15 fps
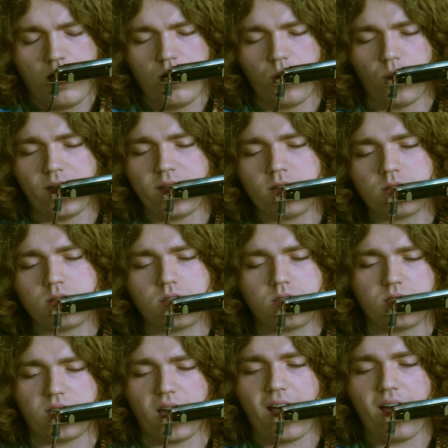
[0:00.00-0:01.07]
When you're
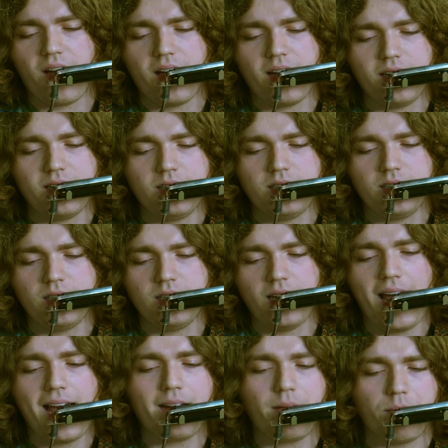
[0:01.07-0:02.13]
staring in
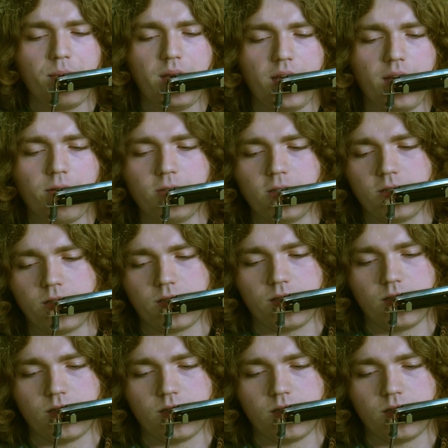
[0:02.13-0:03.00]
that mirror,